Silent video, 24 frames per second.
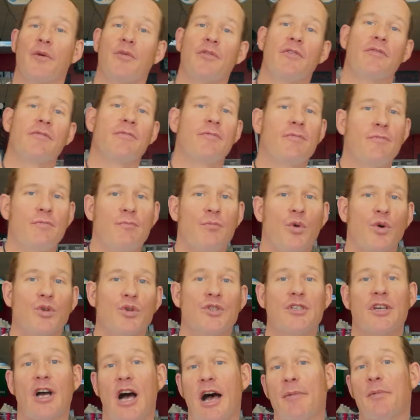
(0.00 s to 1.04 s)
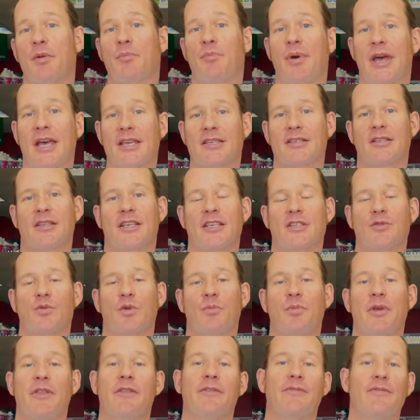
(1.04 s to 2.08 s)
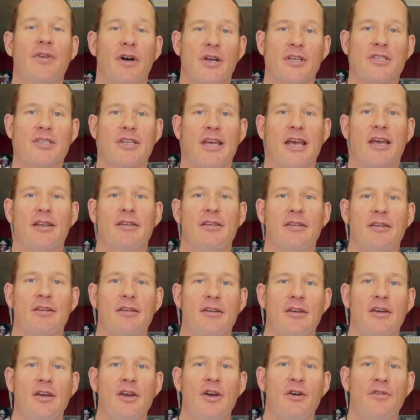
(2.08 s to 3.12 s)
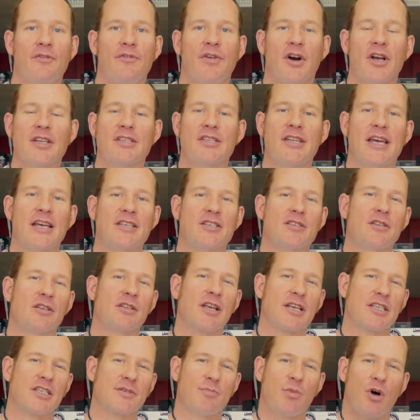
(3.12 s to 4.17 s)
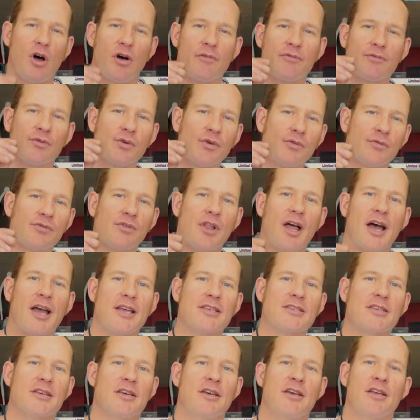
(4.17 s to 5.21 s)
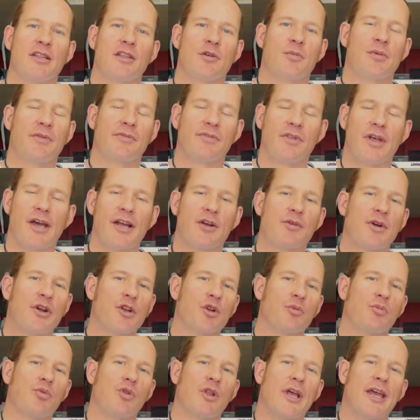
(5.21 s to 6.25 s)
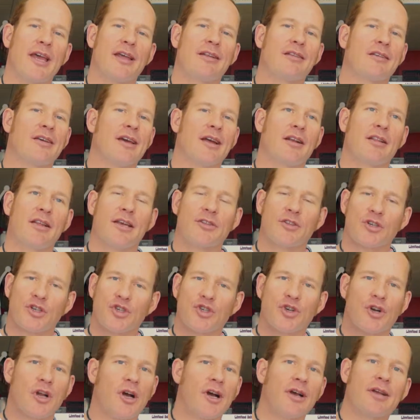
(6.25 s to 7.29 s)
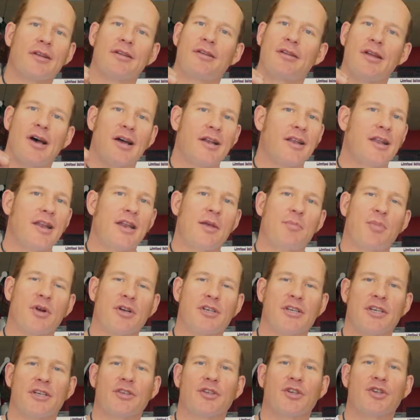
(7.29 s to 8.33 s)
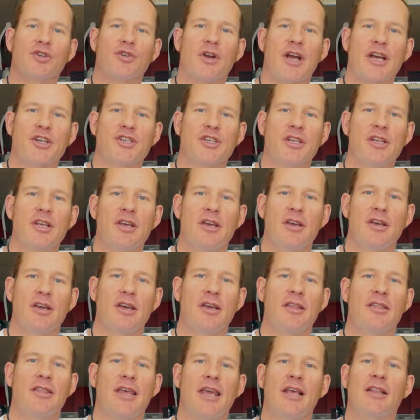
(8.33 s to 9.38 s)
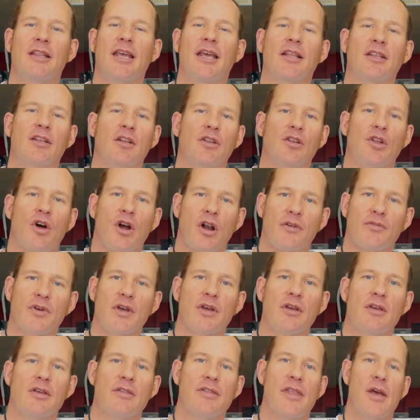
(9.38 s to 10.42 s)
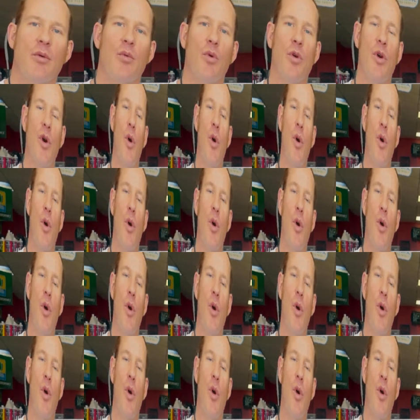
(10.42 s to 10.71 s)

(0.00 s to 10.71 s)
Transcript: the most common pest list would be the fungus gnat. Fungus gnats look like small fruit flies. They'll be flying around your plant kind of like they're drunk, not in any particular direction. They lay little larvae that will